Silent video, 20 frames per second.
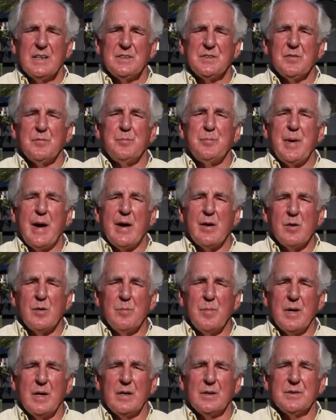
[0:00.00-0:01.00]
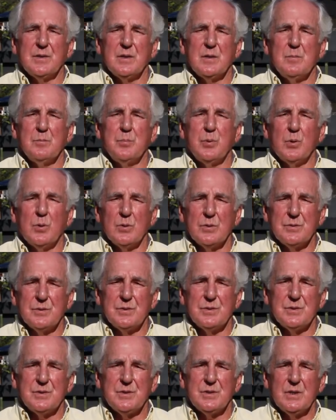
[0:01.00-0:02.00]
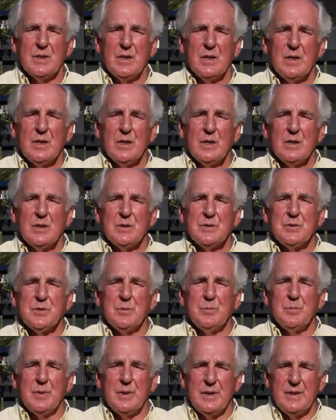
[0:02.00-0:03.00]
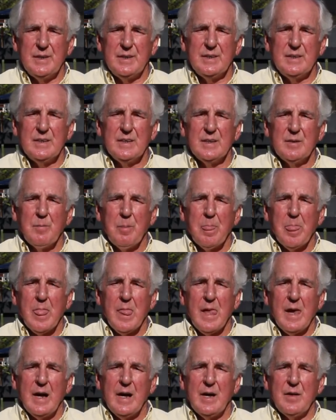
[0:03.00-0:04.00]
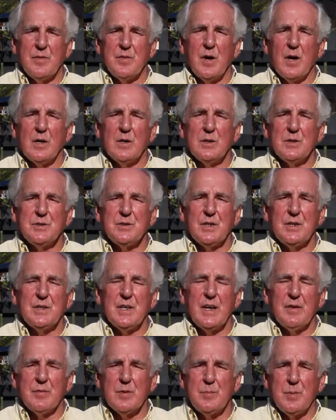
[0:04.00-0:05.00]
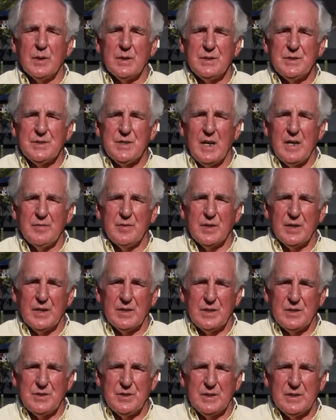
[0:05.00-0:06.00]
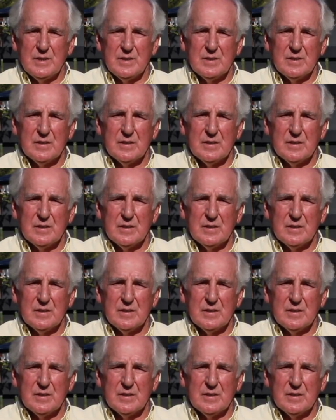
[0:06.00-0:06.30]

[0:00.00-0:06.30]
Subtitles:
is of paramount importance to me and those at Everybody Saving Energy.